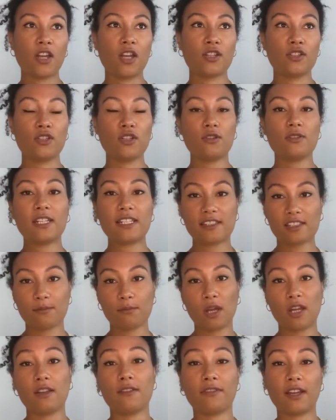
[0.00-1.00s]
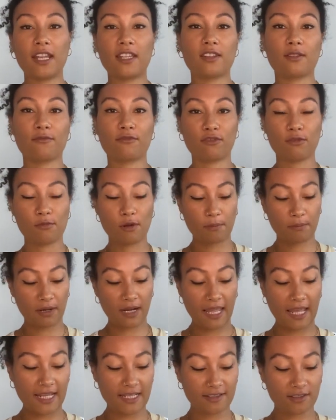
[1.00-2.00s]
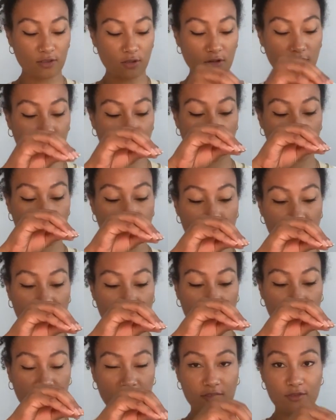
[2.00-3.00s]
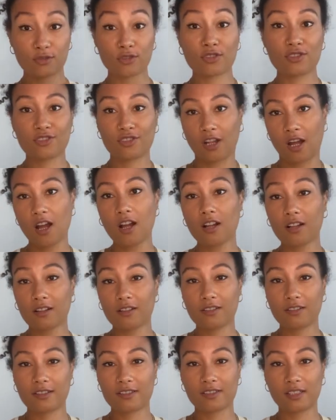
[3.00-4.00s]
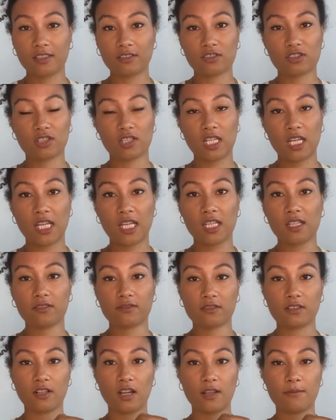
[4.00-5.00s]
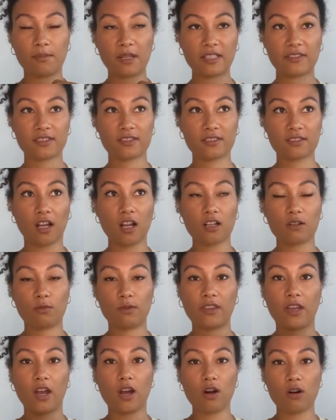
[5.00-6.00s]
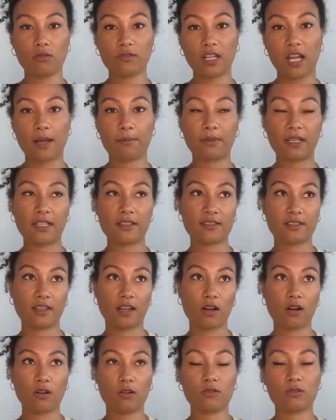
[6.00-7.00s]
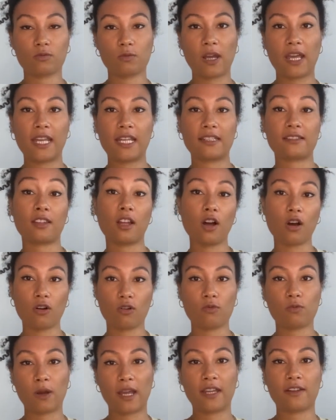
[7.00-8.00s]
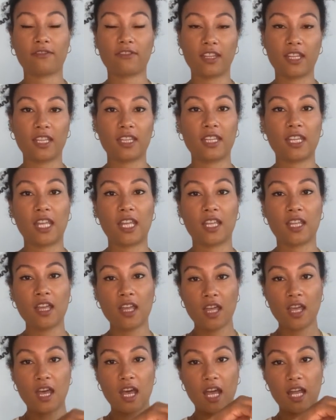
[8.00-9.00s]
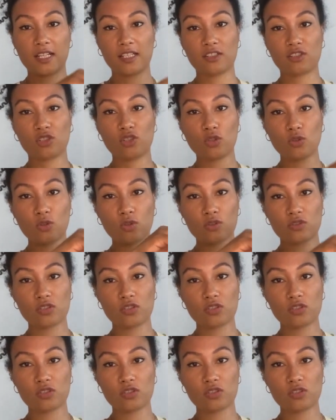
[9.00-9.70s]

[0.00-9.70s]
you need to motivate them from a place of them being stuck, essentially, you know, being stuck with their old habits, their old ways, their old way of thinking. And it's your